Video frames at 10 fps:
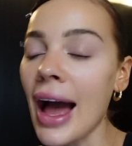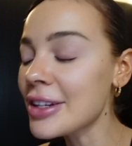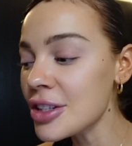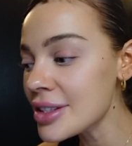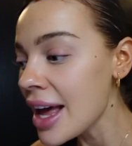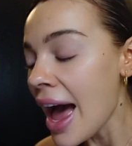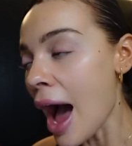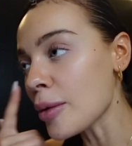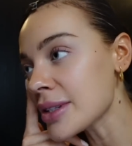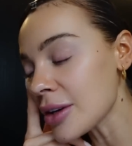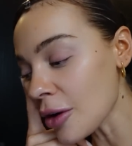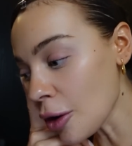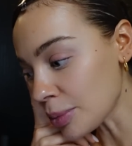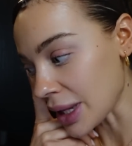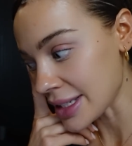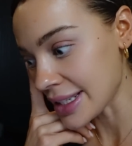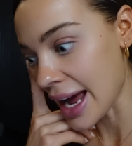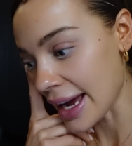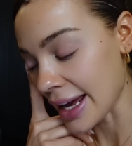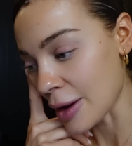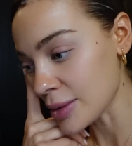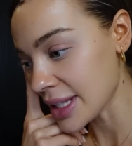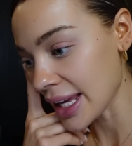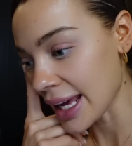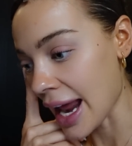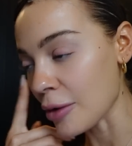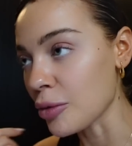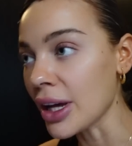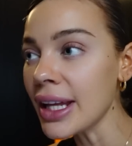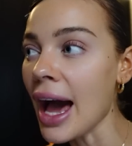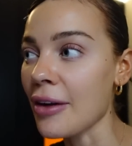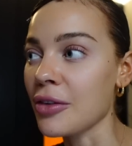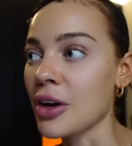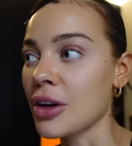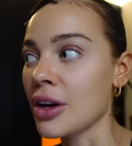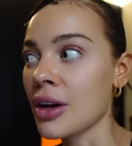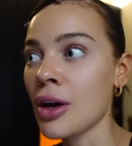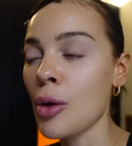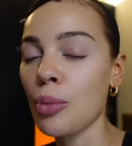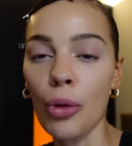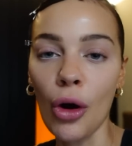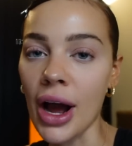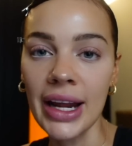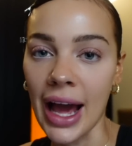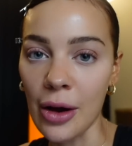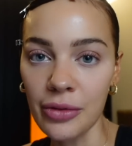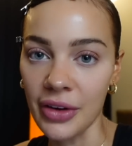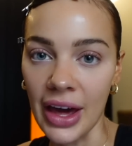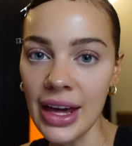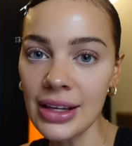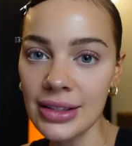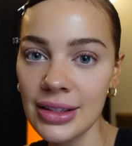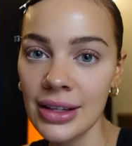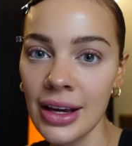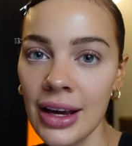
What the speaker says: I was up last night and I was thinking, I really haven't brought any outfits.